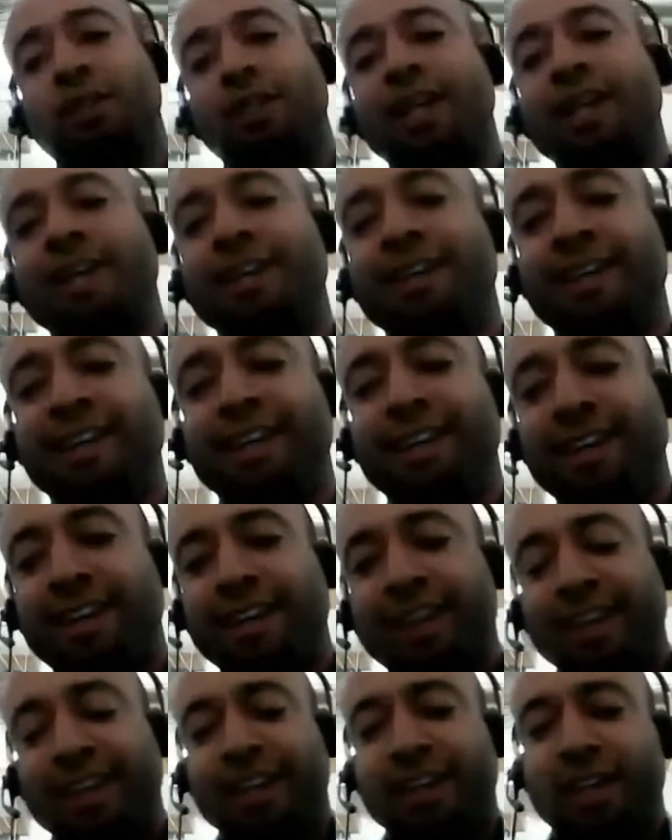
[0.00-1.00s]
when
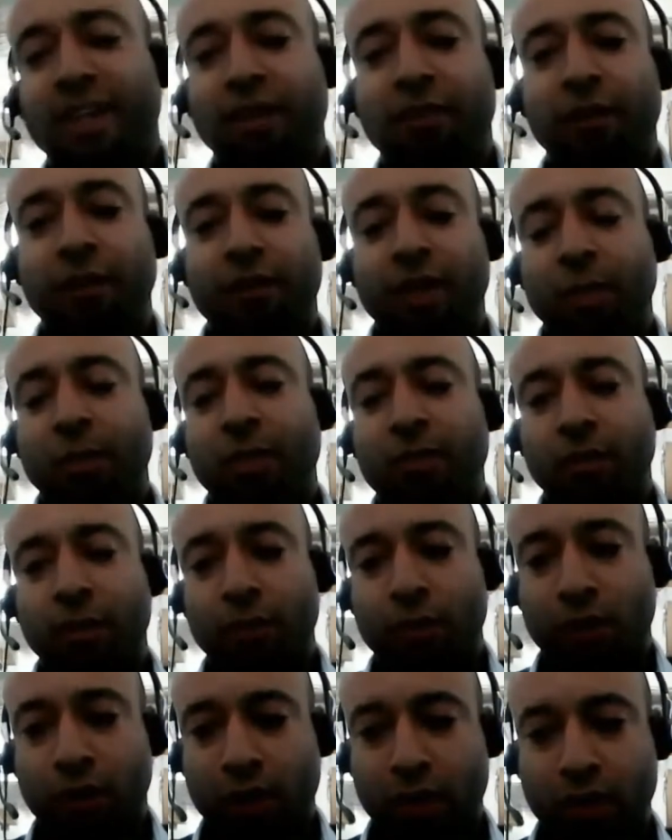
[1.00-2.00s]
if you're coming from
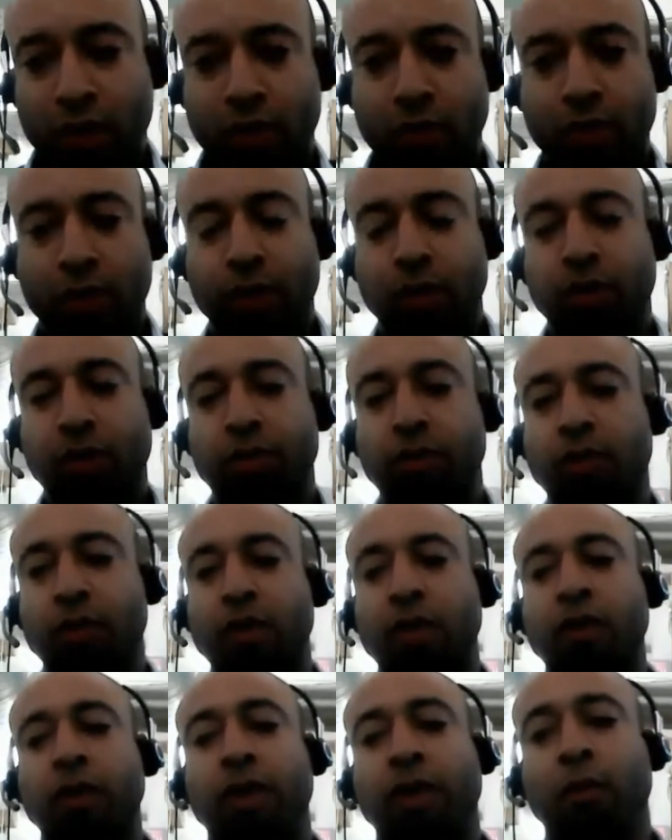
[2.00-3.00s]
traditional sort of
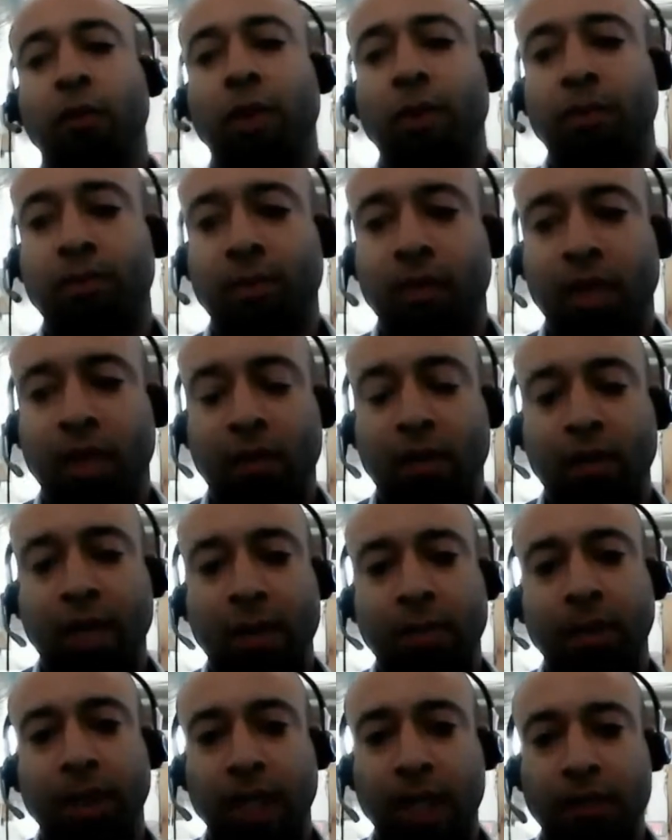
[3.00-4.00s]
.NET web
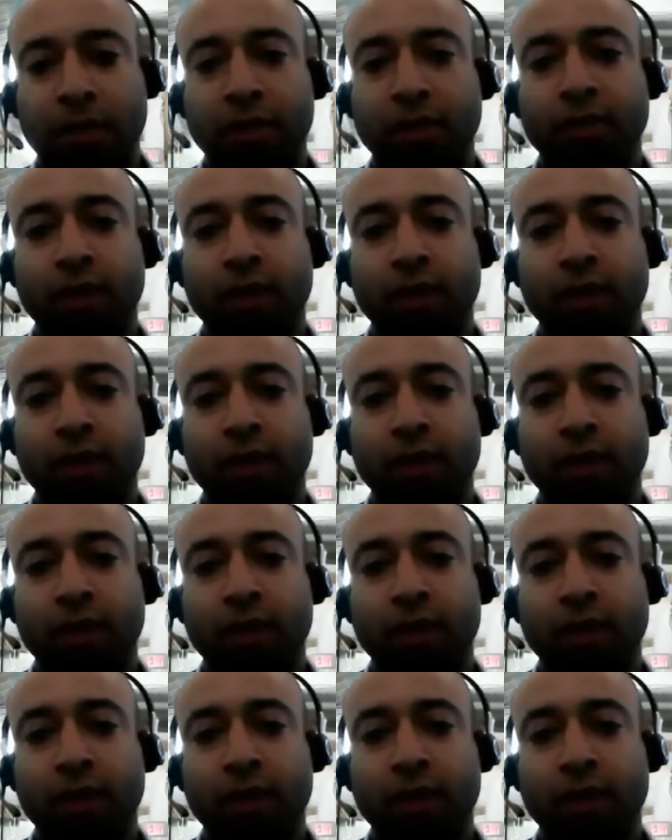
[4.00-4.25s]
application